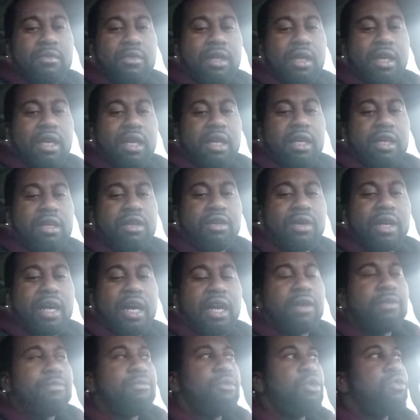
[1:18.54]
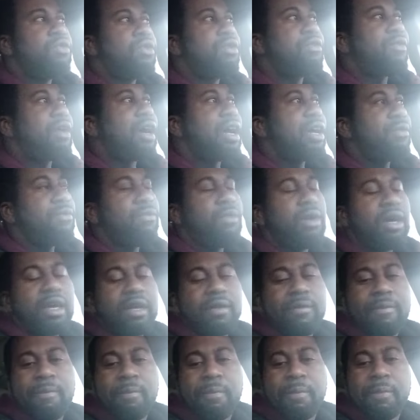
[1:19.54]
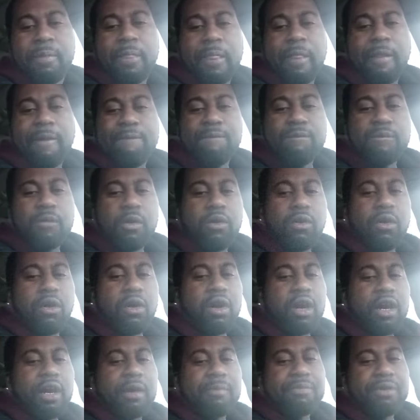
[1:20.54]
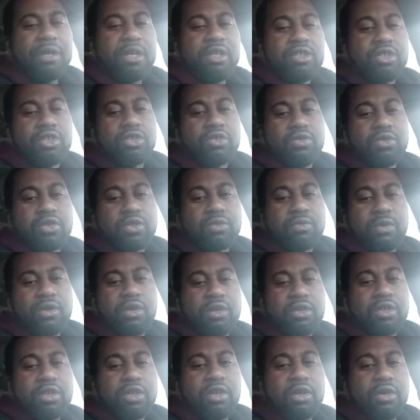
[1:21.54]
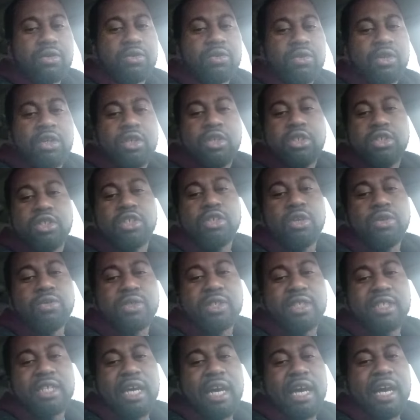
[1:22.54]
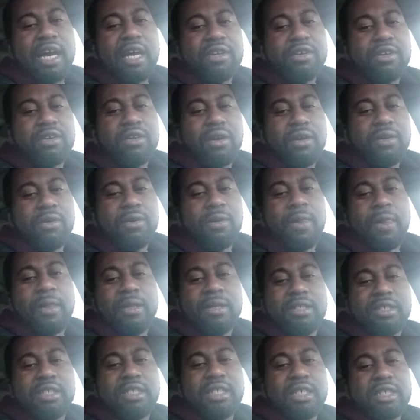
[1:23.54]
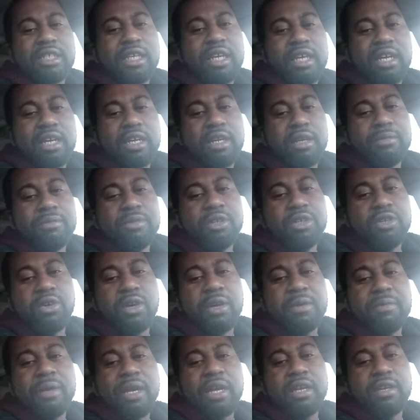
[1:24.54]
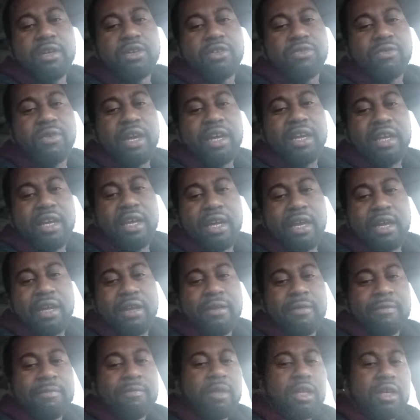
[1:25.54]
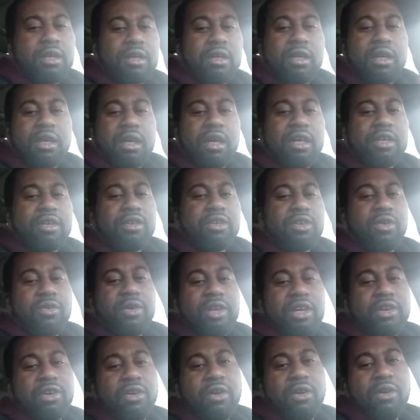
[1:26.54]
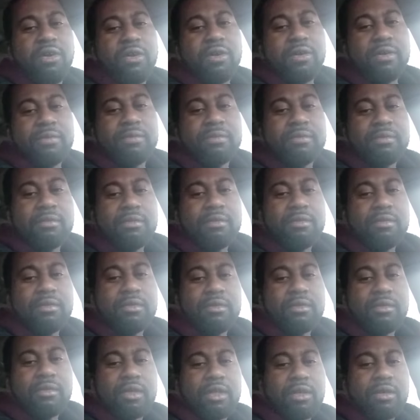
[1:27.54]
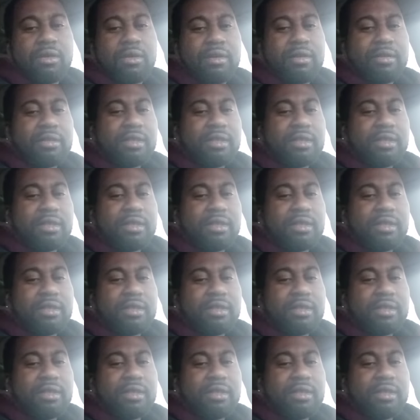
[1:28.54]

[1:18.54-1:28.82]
and you got to move the right way. You know, R.I.P. Juice WRLD. You know so sad, you know, just hearing him, you know, he made a great hit. And, you know, he gone. You know,